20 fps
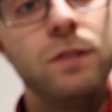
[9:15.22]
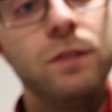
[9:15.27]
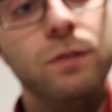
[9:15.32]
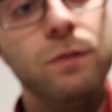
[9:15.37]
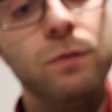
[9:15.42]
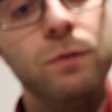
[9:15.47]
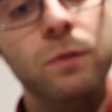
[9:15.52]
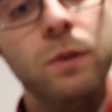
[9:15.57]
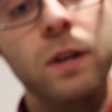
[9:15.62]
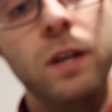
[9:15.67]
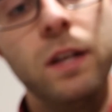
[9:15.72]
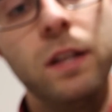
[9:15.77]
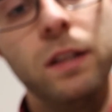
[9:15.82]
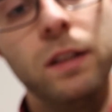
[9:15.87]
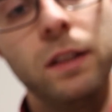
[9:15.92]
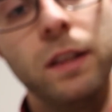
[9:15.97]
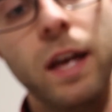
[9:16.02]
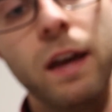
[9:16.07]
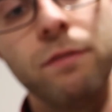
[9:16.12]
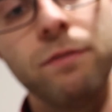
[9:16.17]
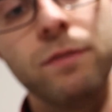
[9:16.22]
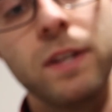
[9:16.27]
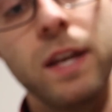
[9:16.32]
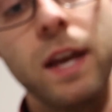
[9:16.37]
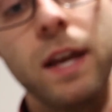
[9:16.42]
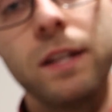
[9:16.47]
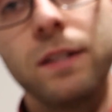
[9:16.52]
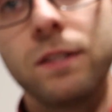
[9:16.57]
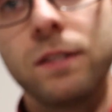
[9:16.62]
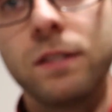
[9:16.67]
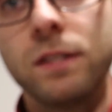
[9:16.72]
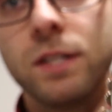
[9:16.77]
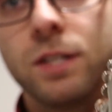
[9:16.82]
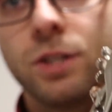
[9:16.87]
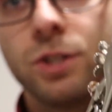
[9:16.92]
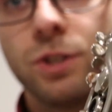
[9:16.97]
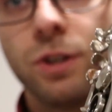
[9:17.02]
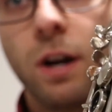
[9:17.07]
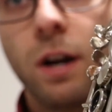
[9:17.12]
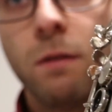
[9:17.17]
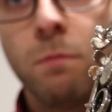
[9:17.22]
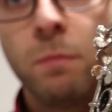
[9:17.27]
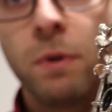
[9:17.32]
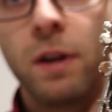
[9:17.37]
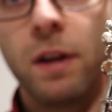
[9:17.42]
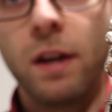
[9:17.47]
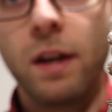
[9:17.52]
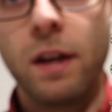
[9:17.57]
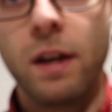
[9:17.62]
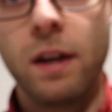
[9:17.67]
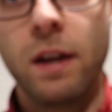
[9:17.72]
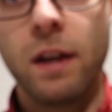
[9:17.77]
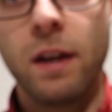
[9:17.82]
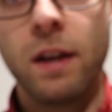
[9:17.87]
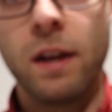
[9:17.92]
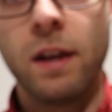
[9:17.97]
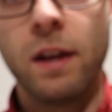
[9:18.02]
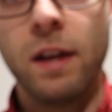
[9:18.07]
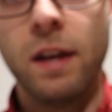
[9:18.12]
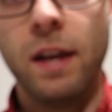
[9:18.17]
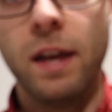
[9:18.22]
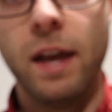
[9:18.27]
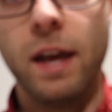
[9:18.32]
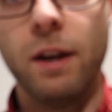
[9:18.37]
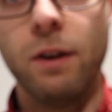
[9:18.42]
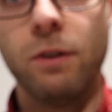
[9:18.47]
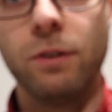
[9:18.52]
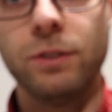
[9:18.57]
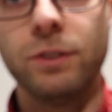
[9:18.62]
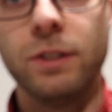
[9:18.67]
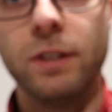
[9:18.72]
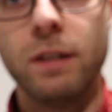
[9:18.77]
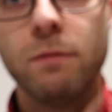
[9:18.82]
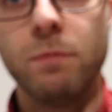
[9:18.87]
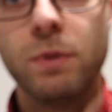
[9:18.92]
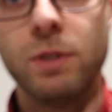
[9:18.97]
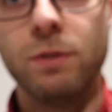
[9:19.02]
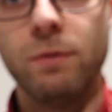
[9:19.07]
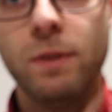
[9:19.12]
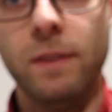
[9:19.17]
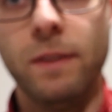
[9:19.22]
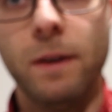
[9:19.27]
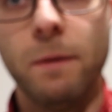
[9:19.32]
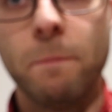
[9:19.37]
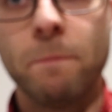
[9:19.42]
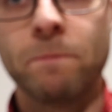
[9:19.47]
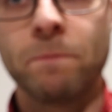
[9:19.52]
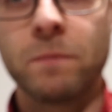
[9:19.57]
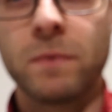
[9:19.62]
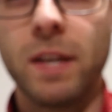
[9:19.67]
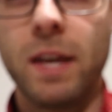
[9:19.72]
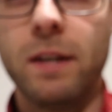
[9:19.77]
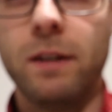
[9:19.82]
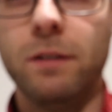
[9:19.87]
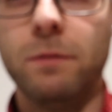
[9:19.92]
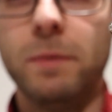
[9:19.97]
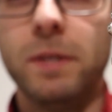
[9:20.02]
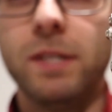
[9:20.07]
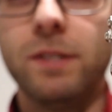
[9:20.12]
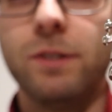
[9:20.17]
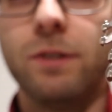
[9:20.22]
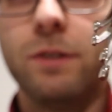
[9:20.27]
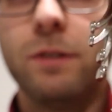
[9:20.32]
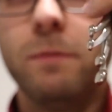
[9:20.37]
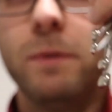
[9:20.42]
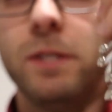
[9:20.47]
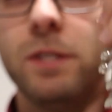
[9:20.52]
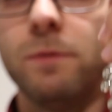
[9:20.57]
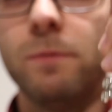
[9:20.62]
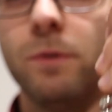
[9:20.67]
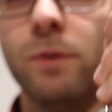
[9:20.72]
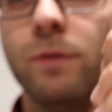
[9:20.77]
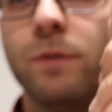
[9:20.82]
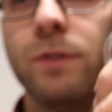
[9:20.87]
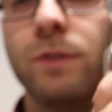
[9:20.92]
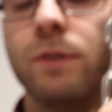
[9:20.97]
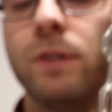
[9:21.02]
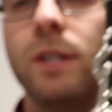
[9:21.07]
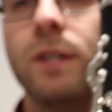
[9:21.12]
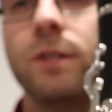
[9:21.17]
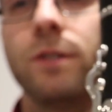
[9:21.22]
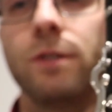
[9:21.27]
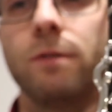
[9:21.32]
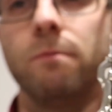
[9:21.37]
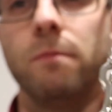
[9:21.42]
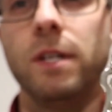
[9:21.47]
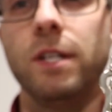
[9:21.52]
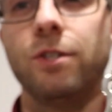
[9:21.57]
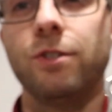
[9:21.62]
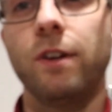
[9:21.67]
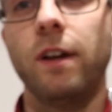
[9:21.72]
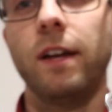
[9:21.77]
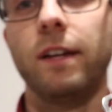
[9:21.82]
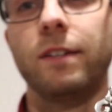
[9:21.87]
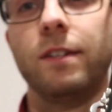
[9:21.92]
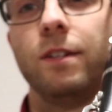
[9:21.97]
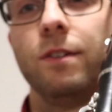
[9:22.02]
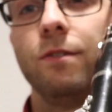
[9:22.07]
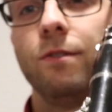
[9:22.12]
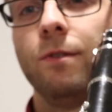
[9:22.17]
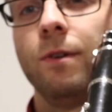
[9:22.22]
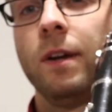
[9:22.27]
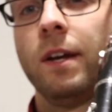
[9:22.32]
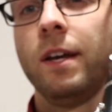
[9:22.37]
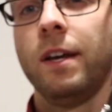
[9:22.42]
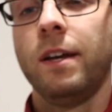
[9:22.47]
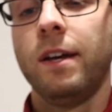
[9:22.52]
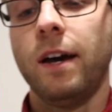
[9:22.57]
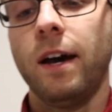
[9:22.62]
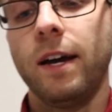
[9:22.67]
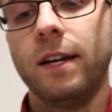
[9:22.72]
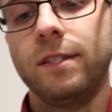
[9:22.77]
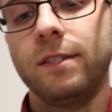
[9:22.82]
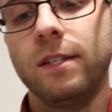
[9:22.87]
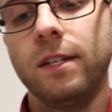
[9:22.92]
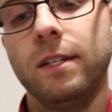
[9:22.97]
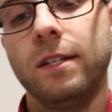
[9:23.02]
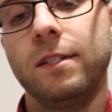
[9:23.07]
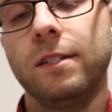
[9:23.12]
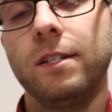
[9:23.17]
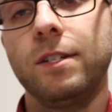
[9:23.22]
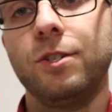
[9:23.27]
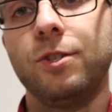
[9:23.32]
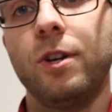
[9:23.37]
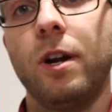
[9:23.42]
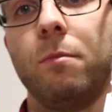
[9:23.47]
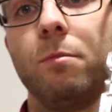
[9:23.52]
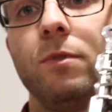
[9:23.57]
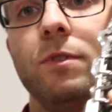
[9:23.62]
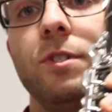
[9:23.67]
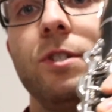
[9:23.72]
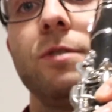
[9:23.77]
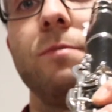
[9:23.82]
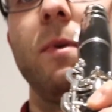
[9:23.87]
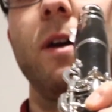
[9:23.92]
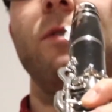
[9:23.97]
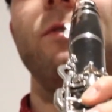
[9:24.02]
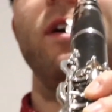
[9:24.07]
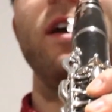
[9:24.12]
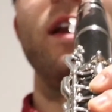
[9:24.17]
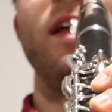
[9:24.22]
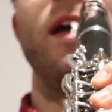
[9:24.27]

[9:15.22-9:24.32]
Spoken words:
to left hand C sharp and alternate between them, and it'll be easier to be smooth. So here's me trying to do high C to C sharp with just my right